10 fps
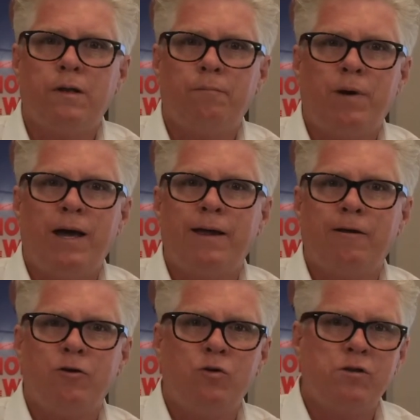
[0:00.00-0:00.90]

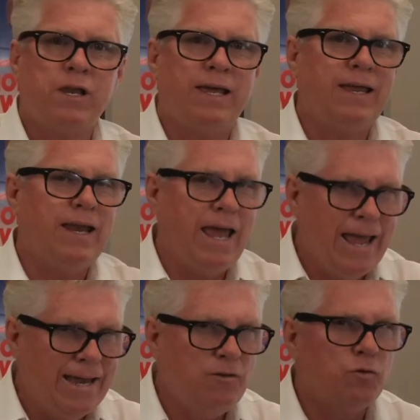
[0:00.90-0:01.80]
buyer who's like an
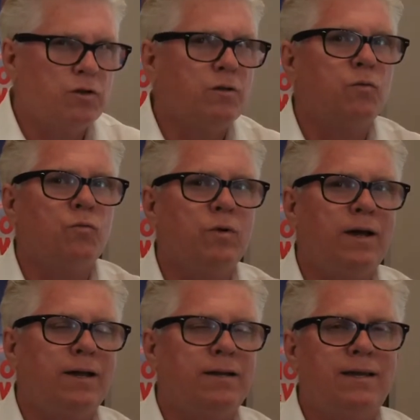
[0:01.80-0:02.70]
annual
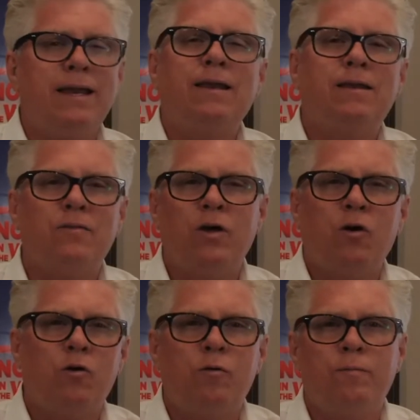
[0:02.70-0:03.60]
tenant in the
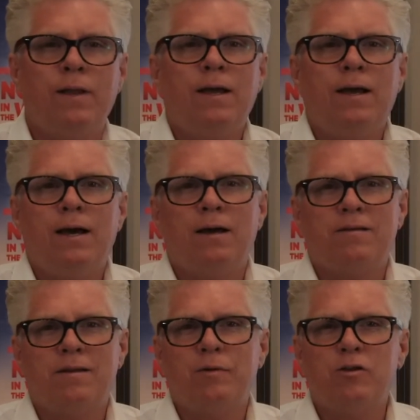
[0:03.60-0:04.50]
home,
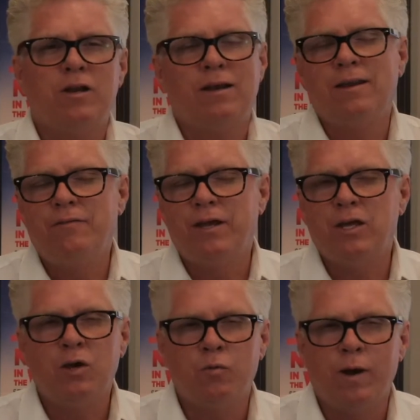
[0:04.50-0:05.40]
somebody who's going to live in it
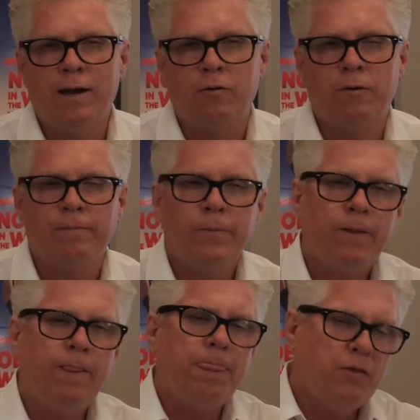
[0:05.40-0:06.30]
year round.
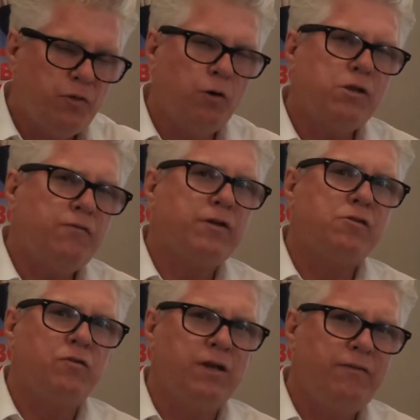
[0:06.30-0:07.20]
Those of us
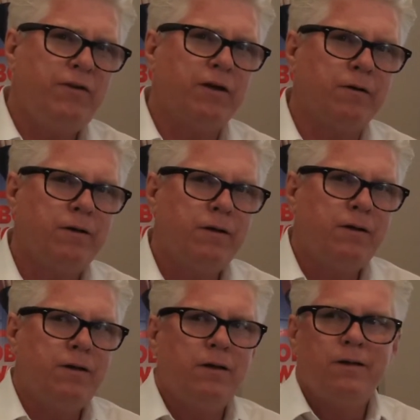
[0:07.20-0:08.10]
who live here,
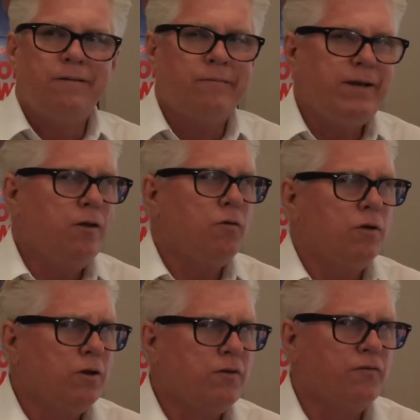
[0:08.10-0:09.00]
we don't
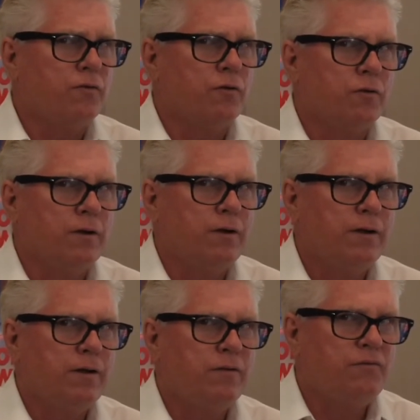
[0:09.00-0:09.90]
look for
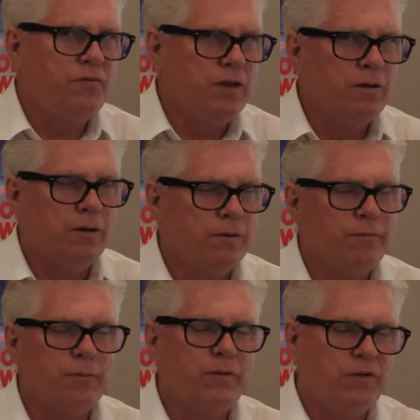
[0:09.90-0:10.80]
view, or
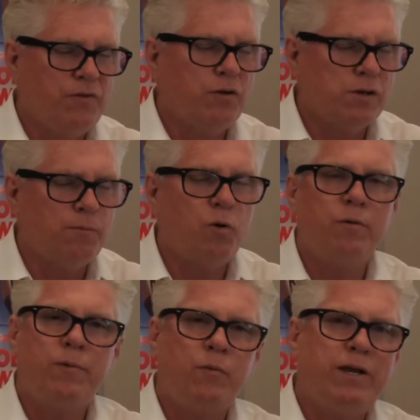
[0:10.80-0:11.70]
well, the view is
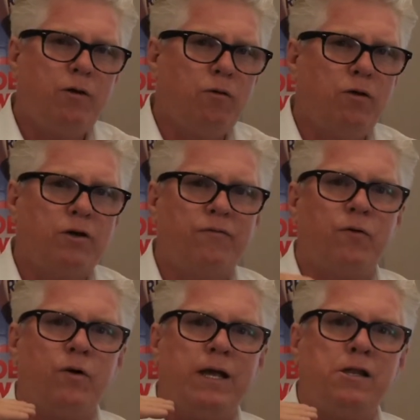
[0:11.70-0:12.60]
important, but we don't look
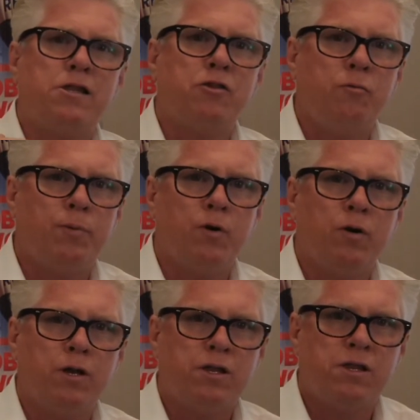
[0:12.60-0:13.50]
for a
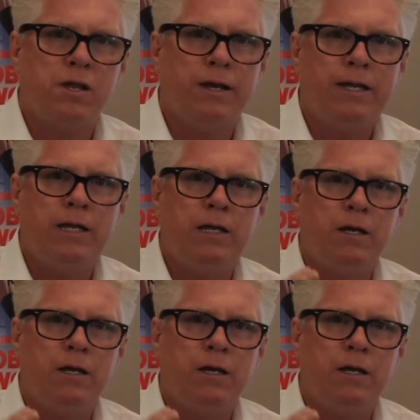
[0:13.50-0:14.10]
super sunny